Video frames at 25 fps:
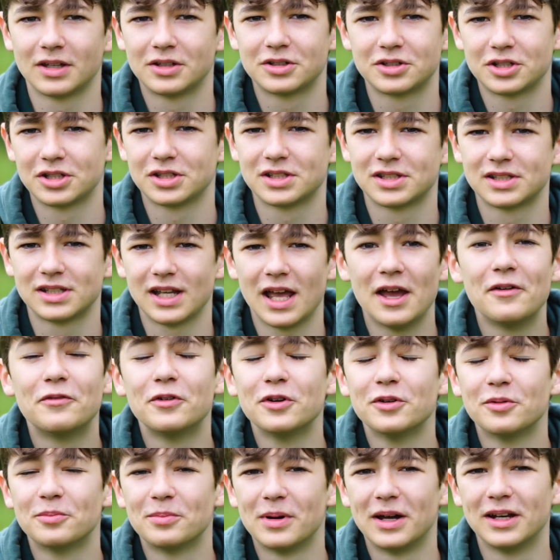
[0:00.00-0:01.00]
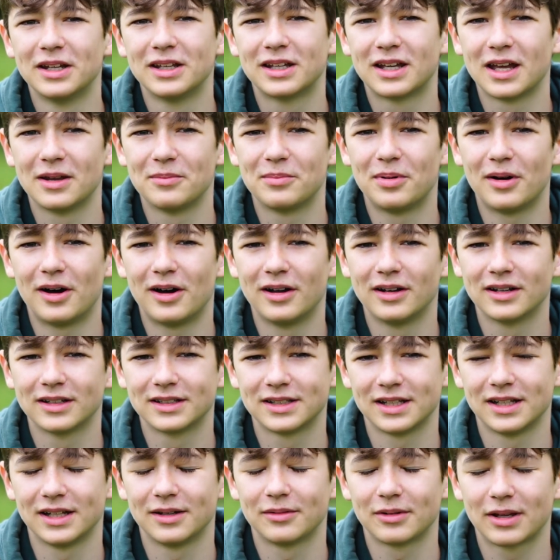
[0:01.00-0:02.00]
Just everybody can
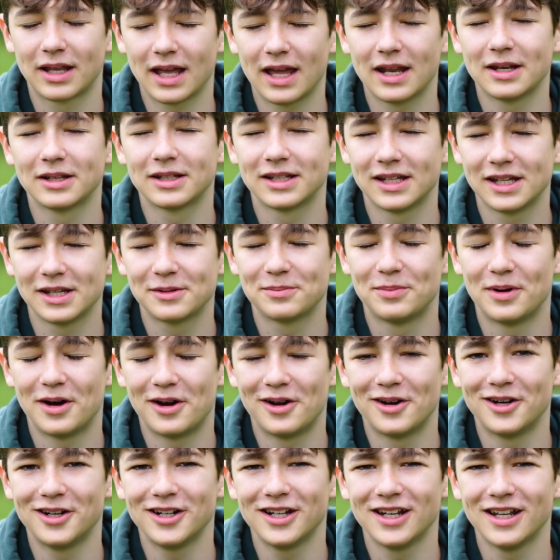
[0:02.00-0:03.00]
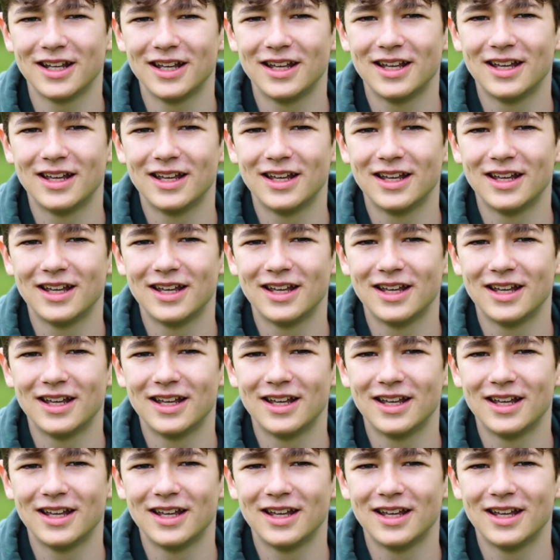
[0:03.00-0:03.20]
take part.